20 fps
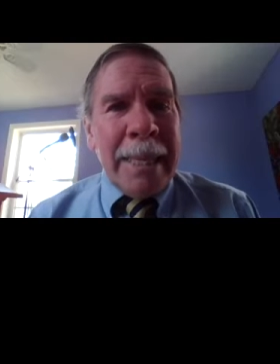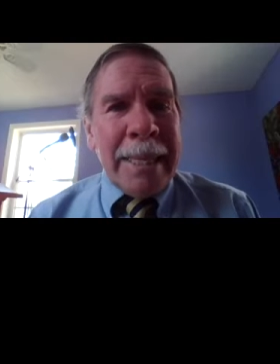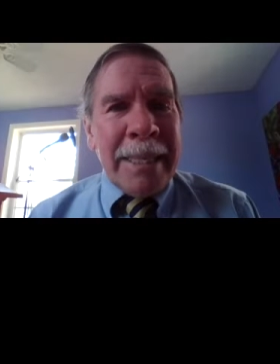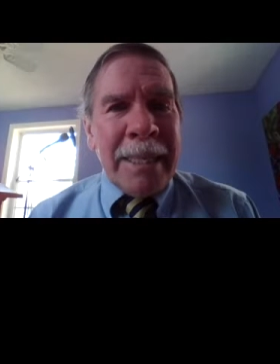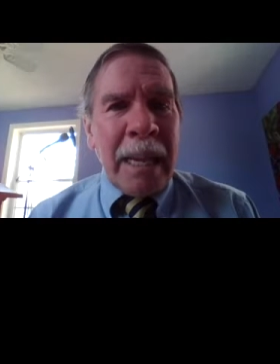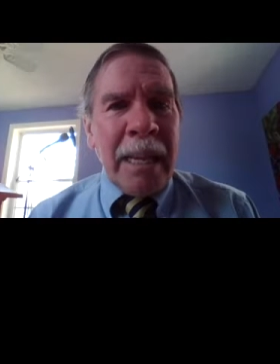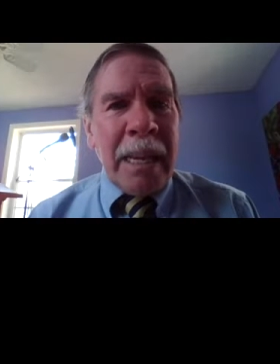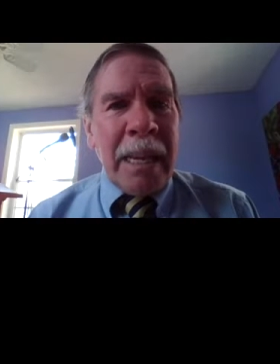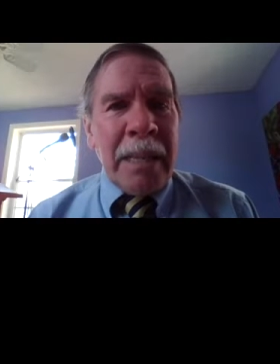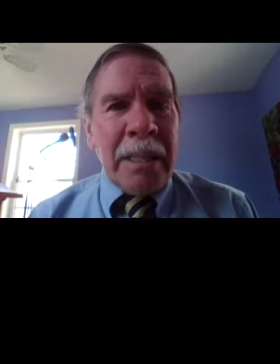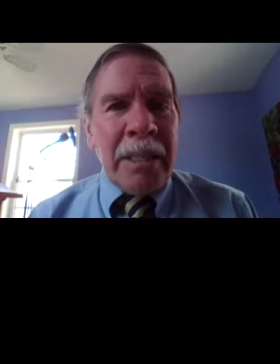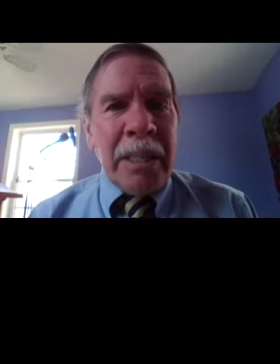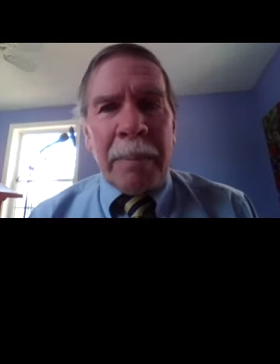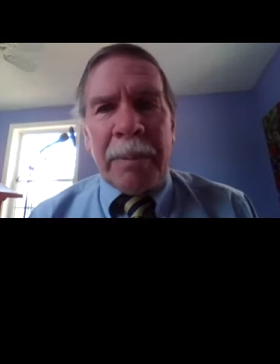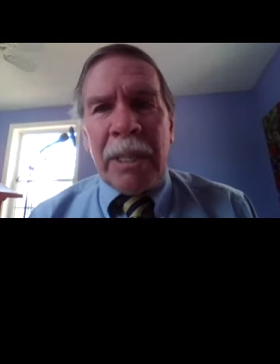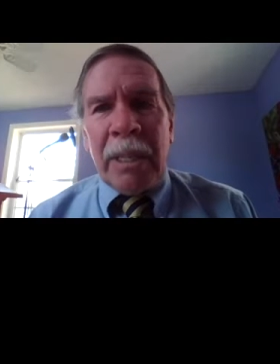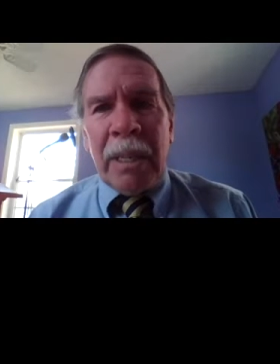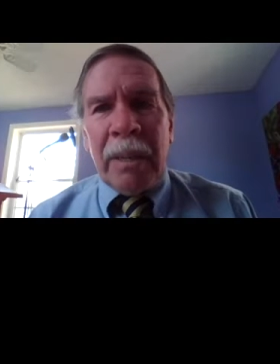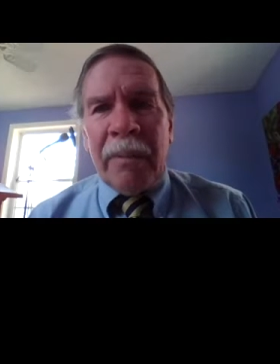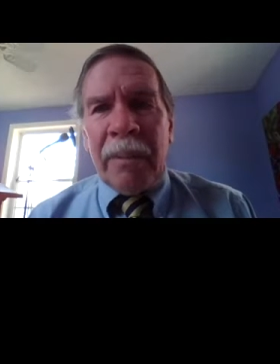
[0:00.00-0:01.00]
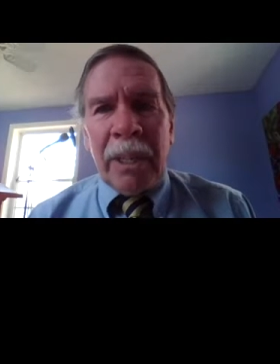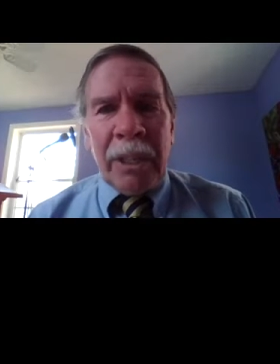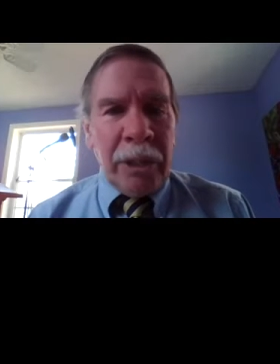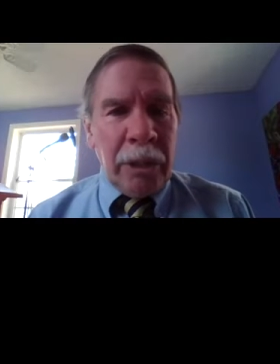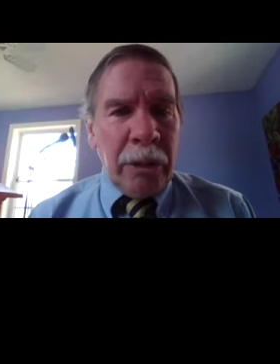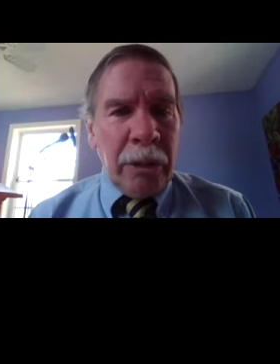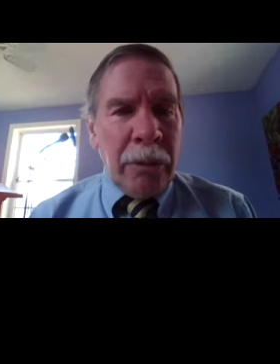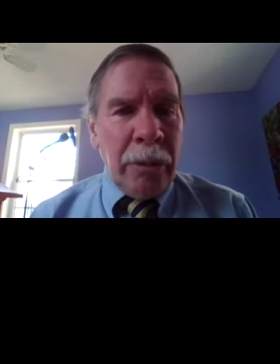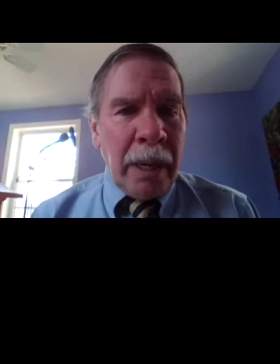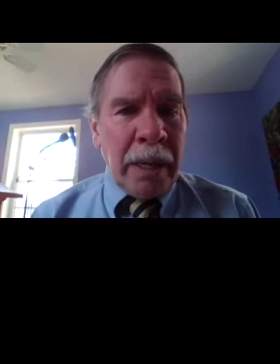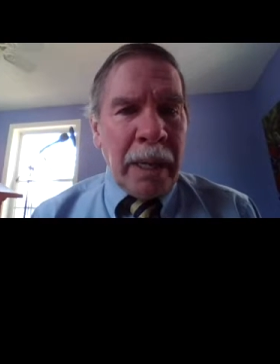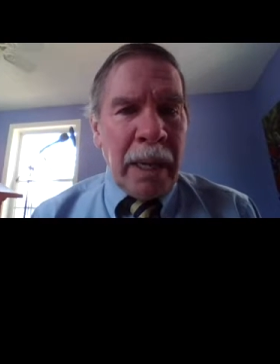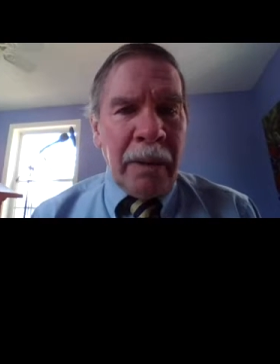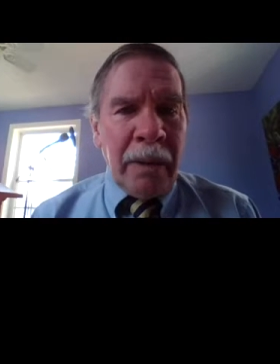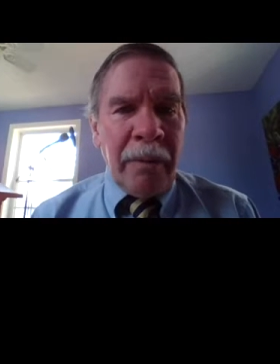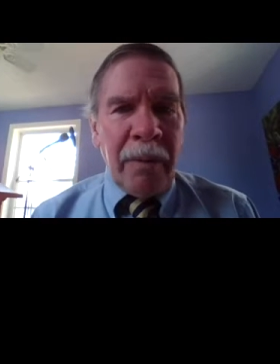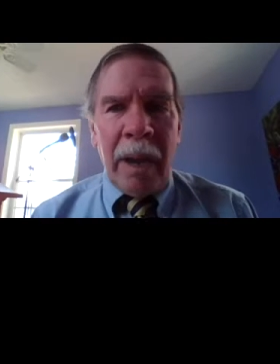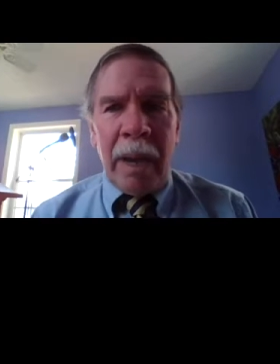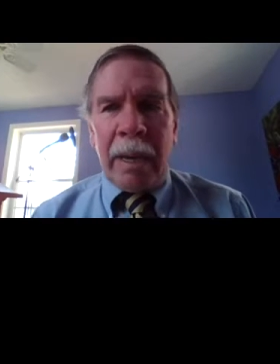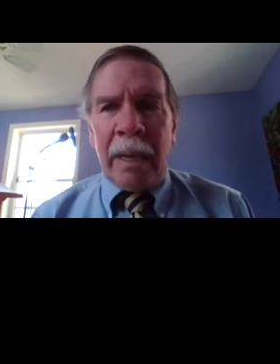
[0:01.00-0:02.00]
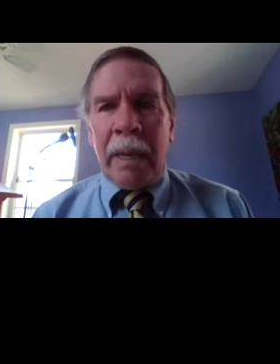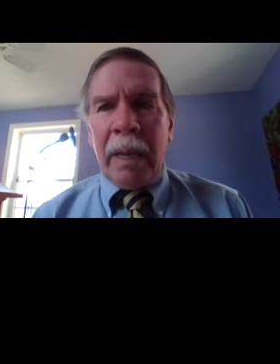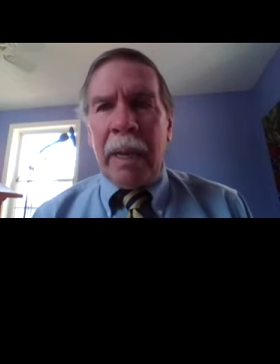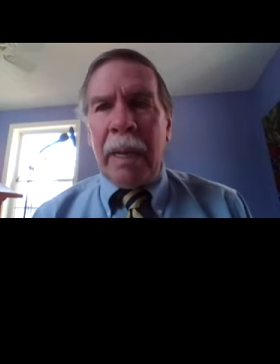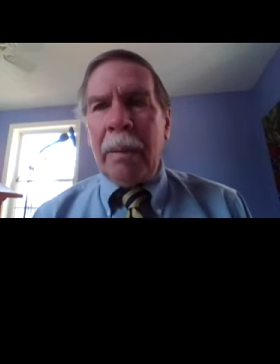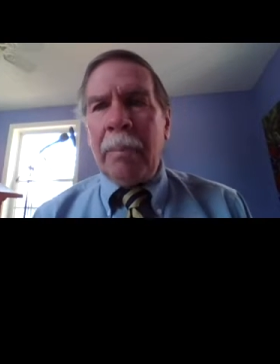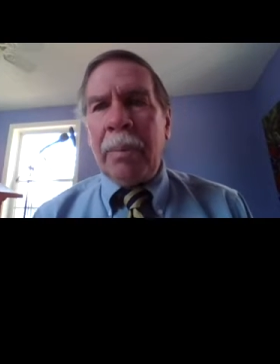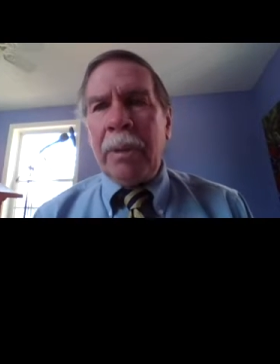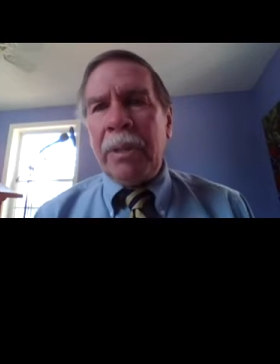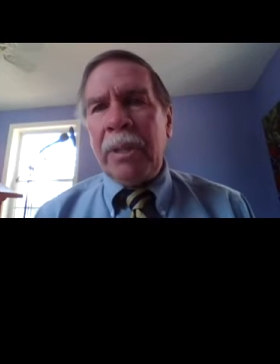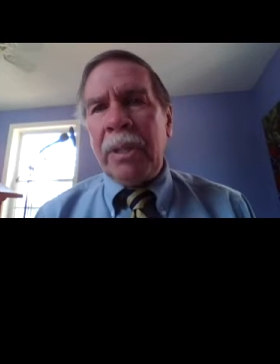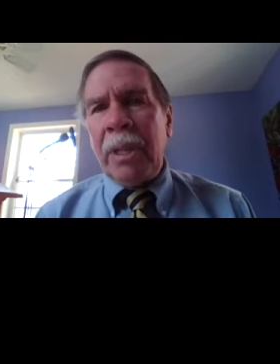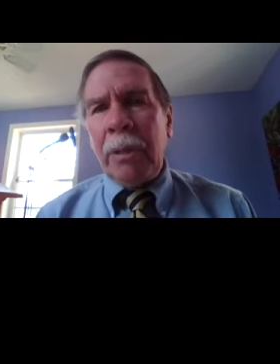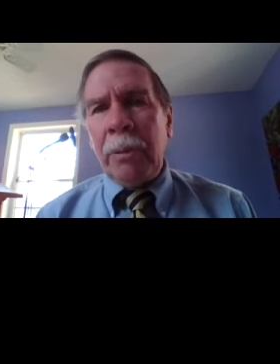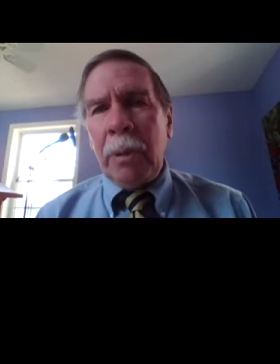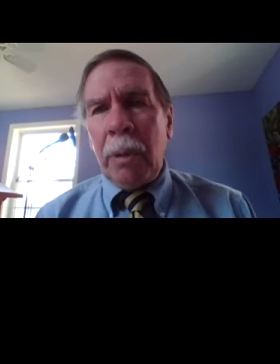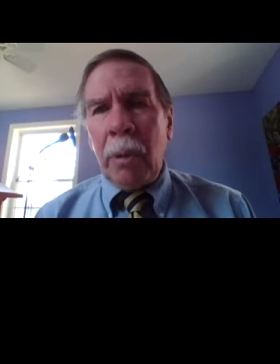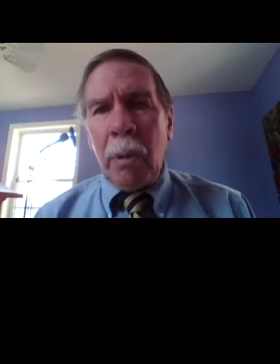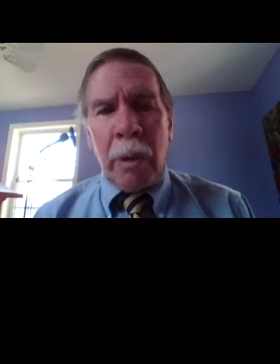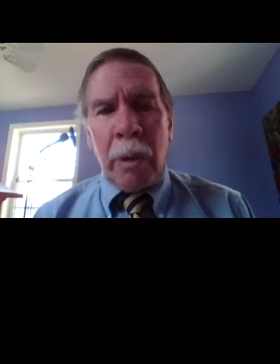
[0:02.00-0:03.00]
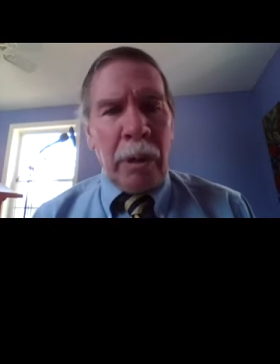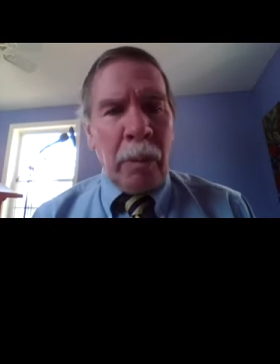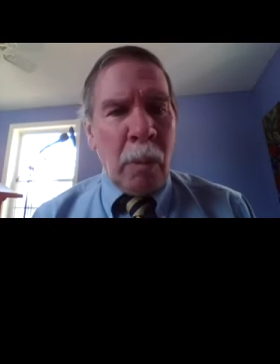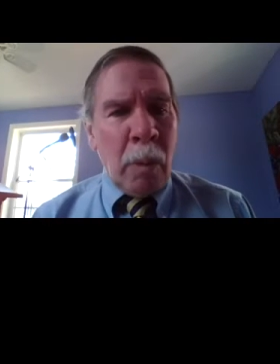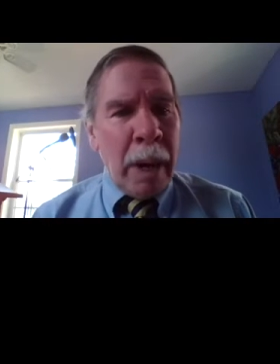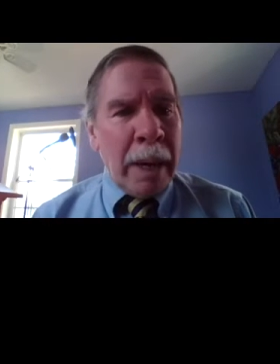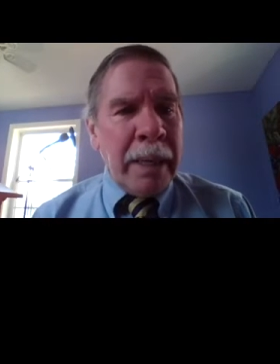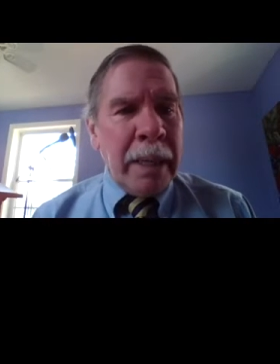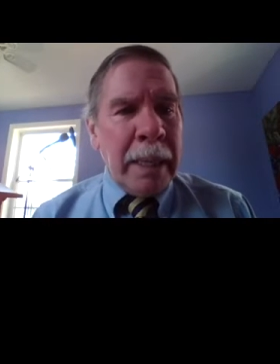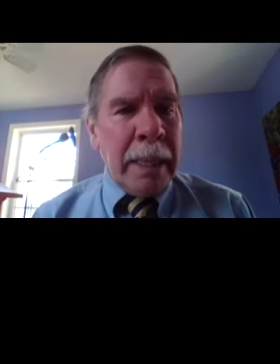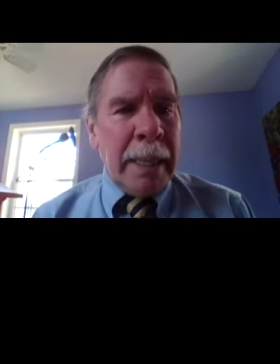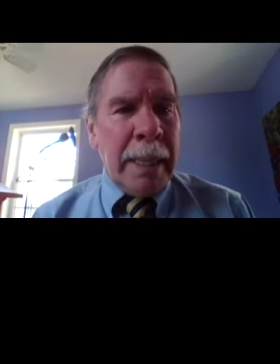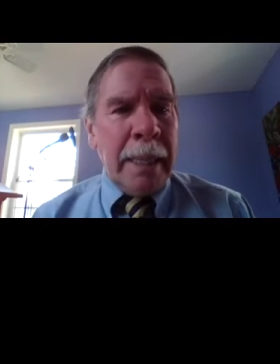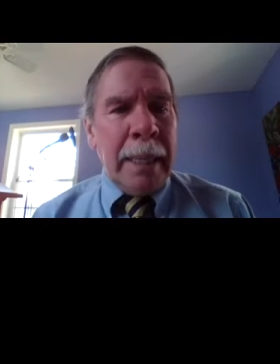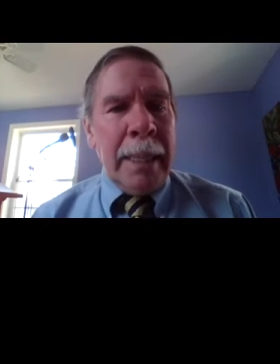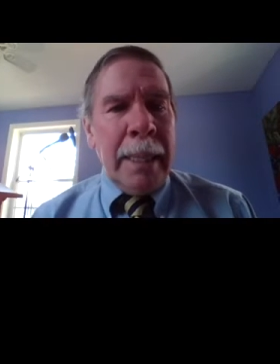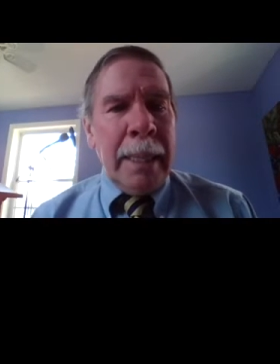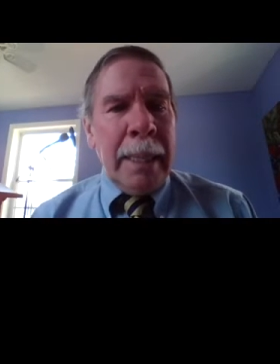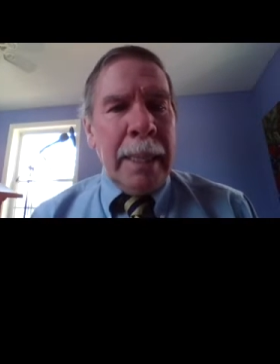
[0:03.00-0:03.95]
The second substantive issue identified in procedural order 1